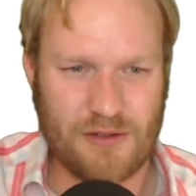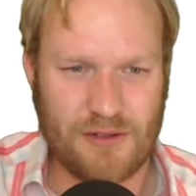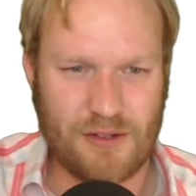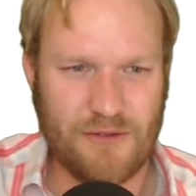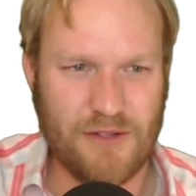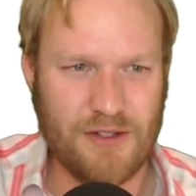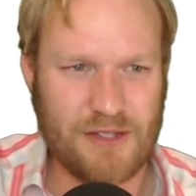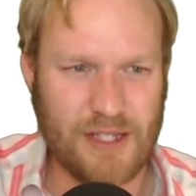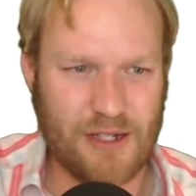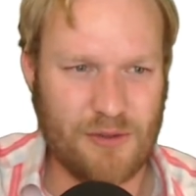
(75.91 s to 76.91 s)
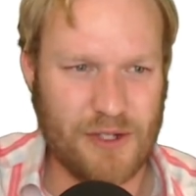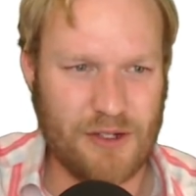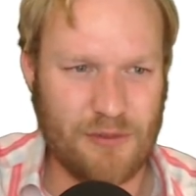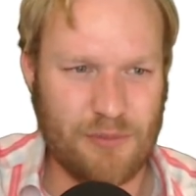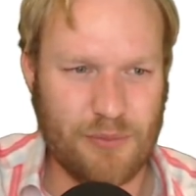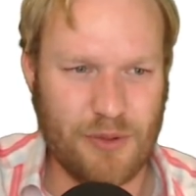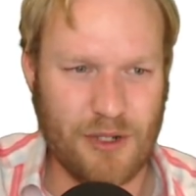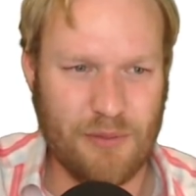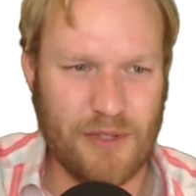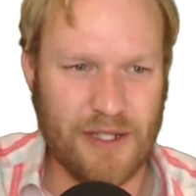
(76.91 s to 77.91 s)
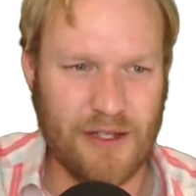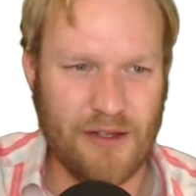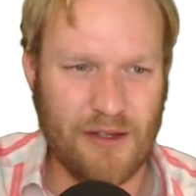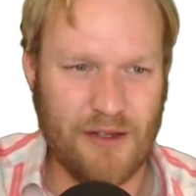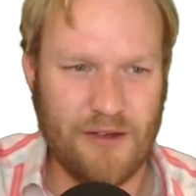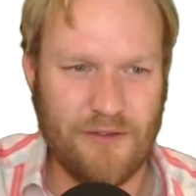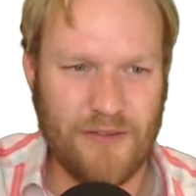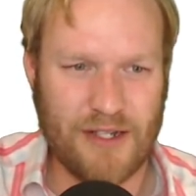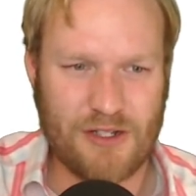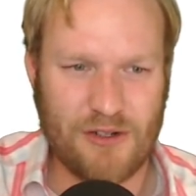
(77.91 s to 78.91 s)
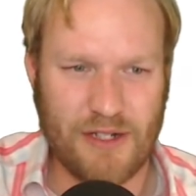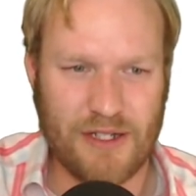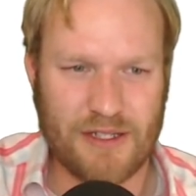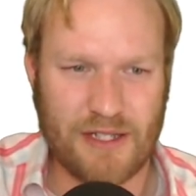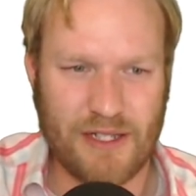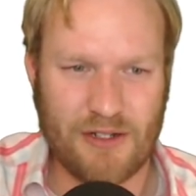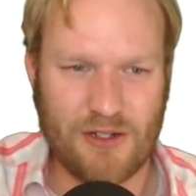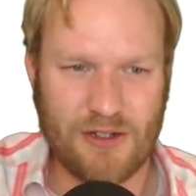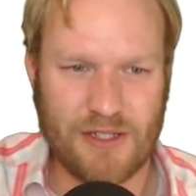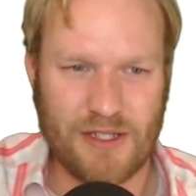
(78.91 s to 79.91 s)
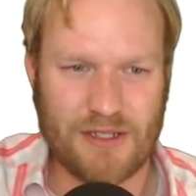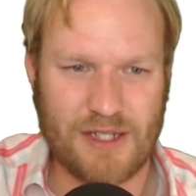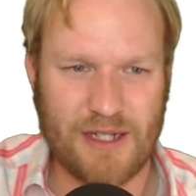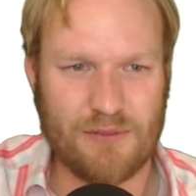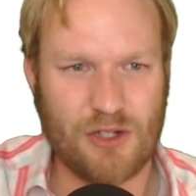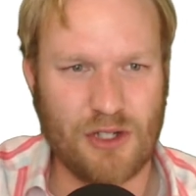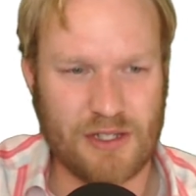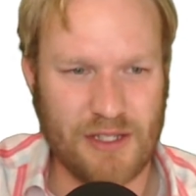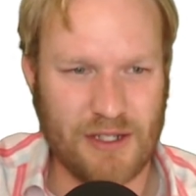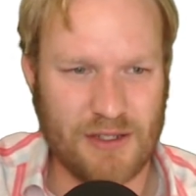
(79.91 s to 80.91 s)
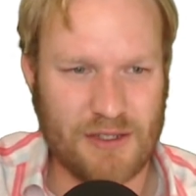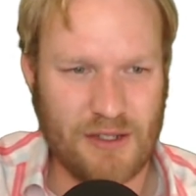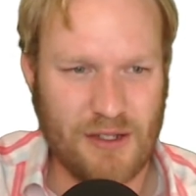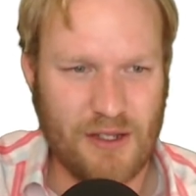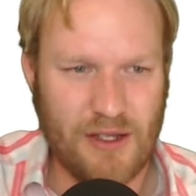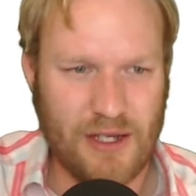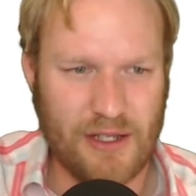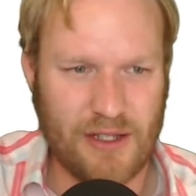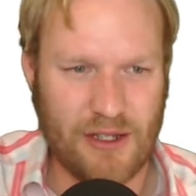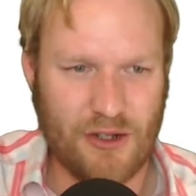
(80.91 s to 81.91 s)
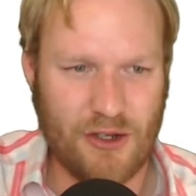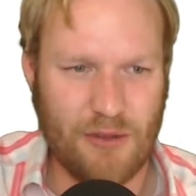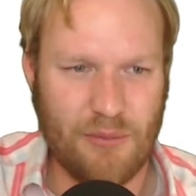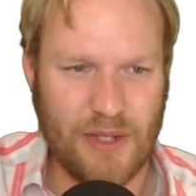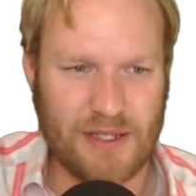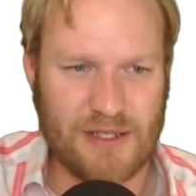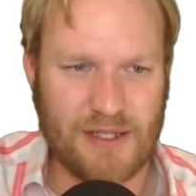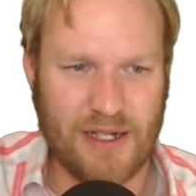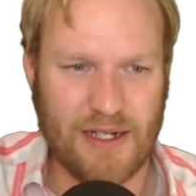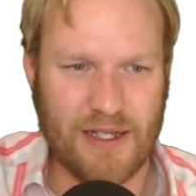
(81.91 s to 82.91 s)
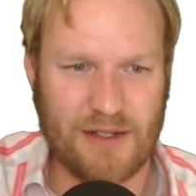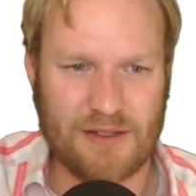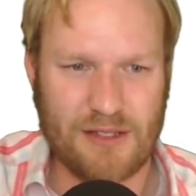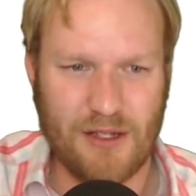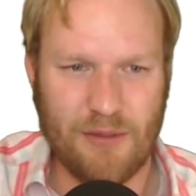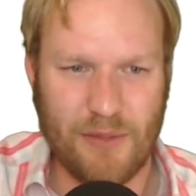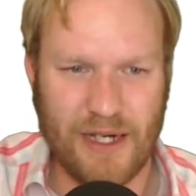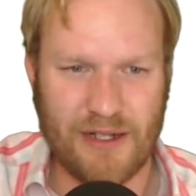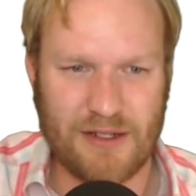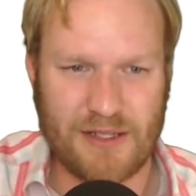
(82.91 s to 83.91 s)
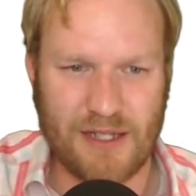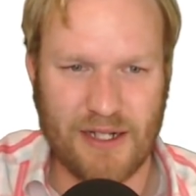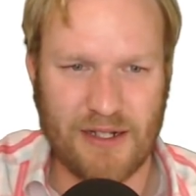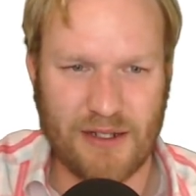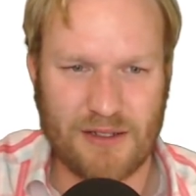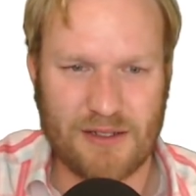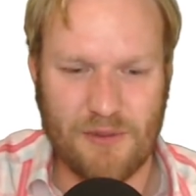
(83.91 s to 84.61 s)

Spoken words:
So it feels like we could probably factorize that, cos x times cos x, and then go plus sine x minus sine x.